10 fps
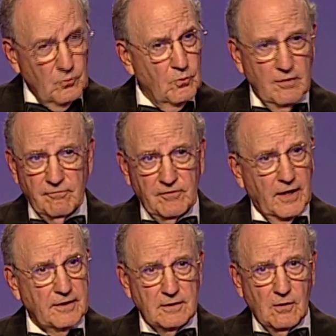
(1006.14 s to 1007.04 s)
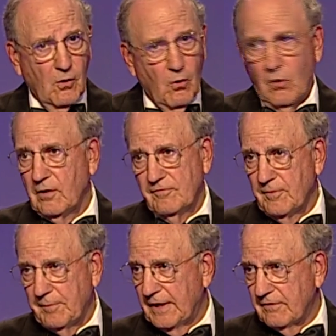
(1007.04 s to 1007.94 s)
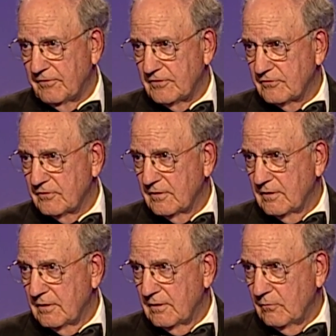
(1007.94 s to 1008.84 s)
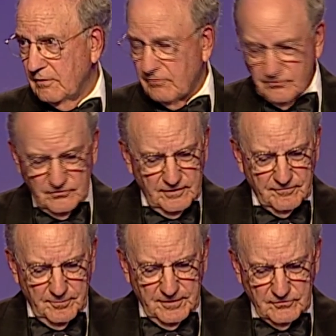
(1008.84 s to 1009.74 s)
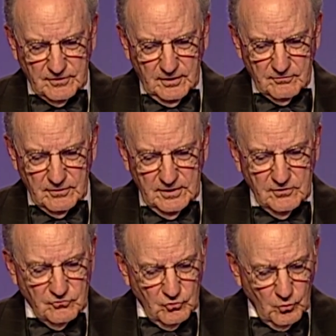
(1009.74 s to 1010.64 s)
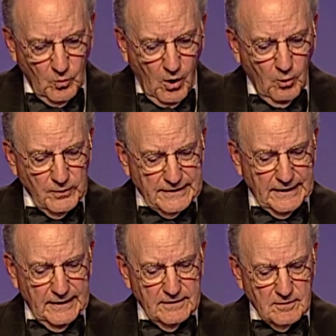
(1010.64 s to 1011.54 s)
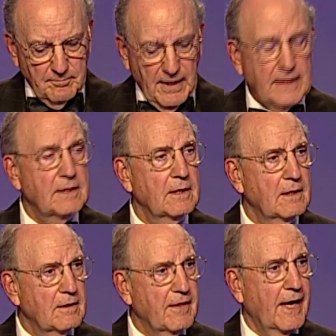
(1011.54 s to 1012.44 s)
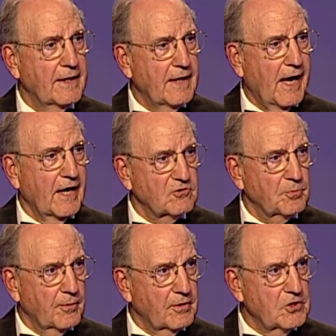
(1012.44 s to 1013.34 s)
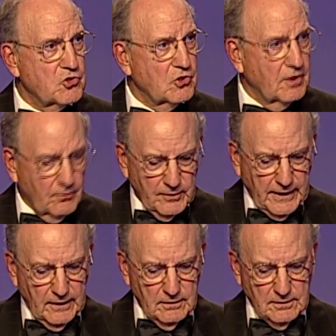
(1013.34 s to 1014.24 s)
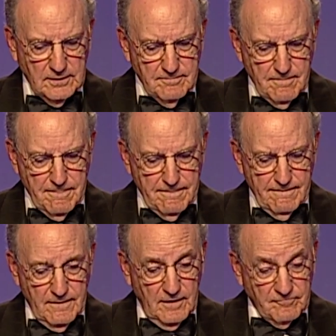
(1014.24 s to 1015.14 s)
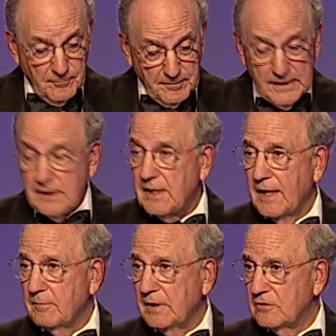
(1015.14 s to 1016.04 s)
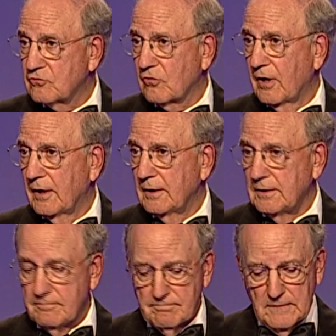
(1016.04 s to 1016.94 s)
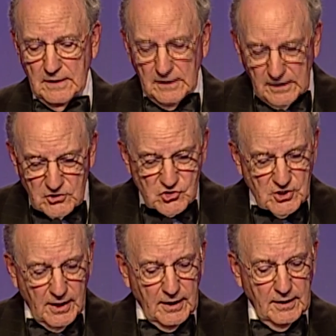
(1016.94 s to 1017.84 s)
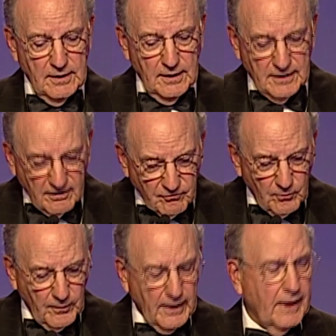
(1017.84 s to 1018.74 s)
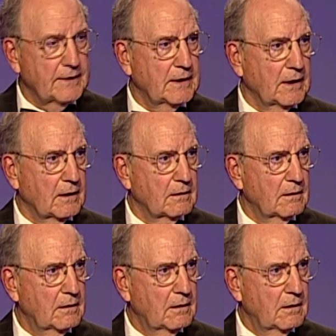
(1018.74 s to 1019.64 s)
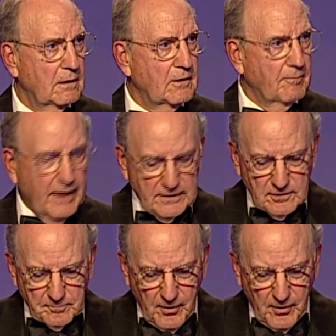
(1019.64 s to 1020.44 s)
who have gotten all of the benefits we've received from this country, is to do all we can to make that aspiration a reality. And for me, that means trying each day in every way I can to make it